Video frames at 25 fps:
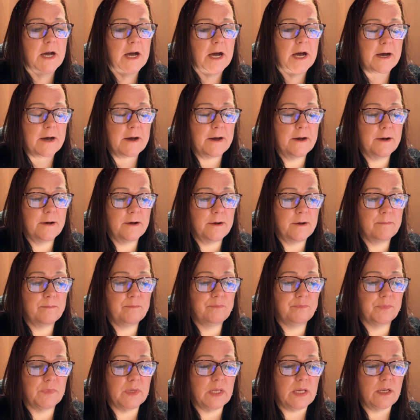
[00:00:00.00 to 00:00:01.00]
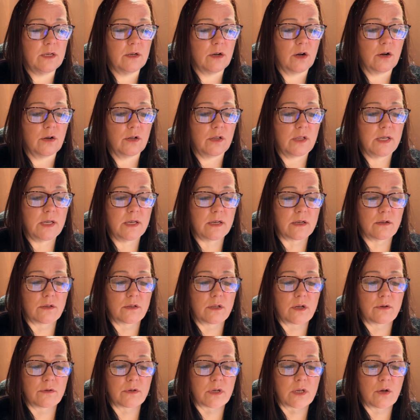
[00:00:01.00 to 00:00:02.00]
In early
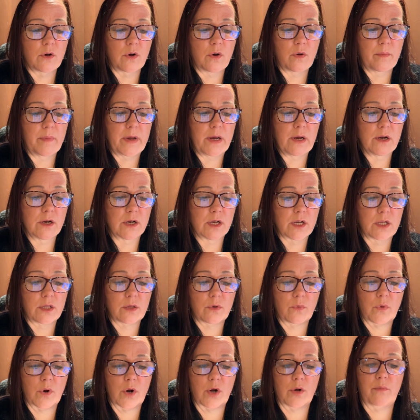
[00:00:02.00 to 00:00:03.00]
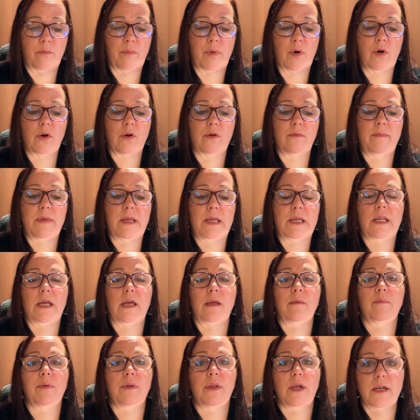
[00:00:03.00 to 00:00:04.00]
colonial America, the word barn meant
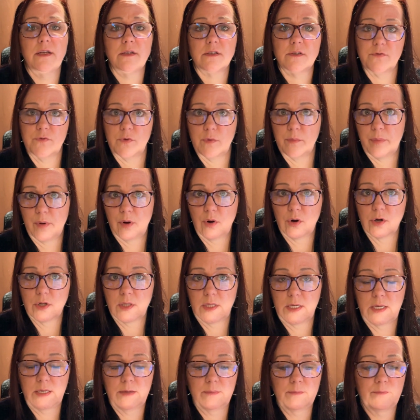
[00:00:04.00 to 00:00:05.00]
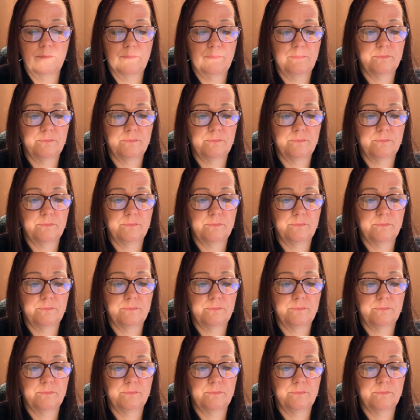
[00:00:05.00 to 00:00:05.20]
a place for barley.